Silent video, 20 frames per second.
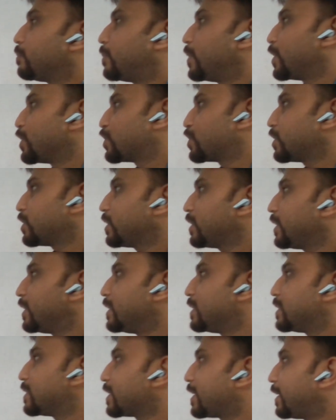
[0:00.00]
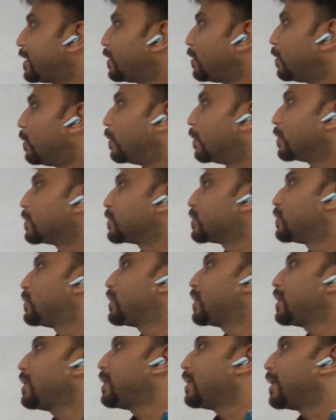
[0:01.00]
pressure inside a
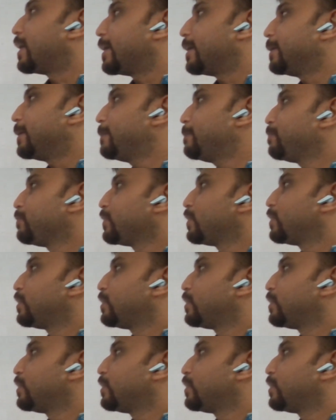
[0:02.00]
horizontal line